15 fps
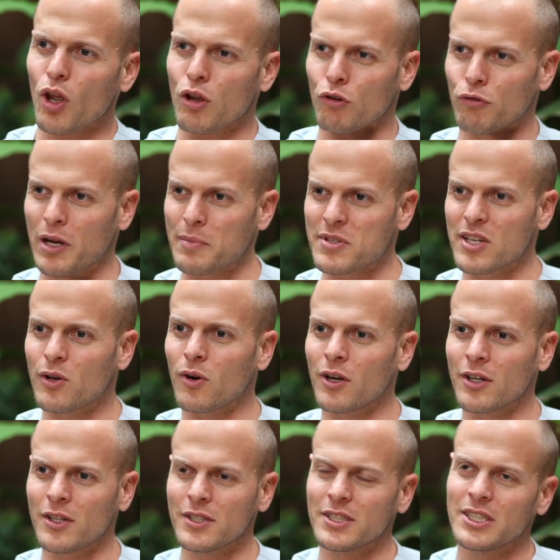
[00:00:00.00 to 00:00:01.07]
grapeseed
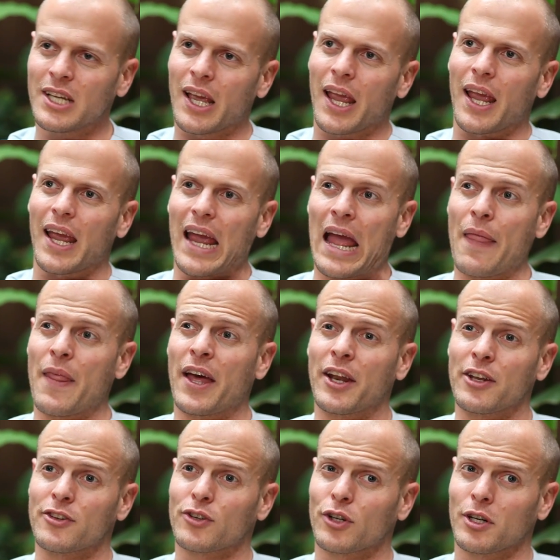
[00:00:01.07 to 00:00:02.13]
oil, and then
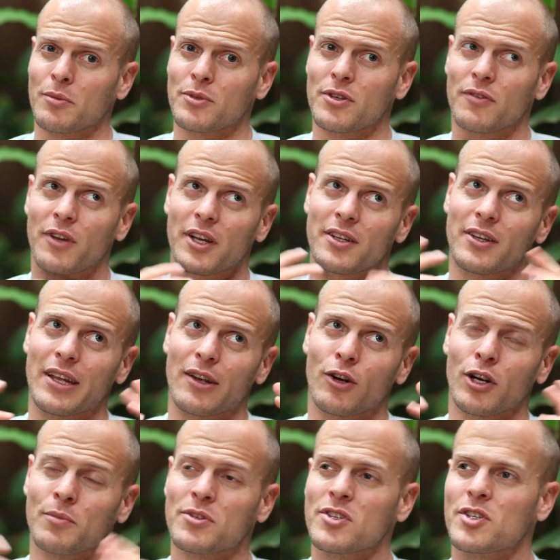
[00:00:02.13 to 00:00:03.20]
in terms of like
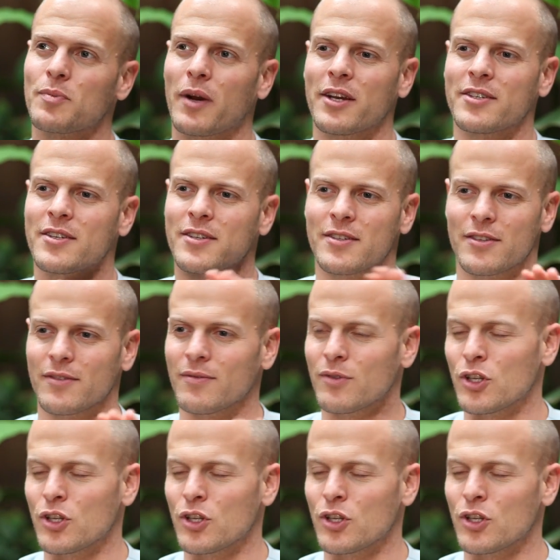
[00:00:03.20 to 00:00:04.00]
herbs and spices,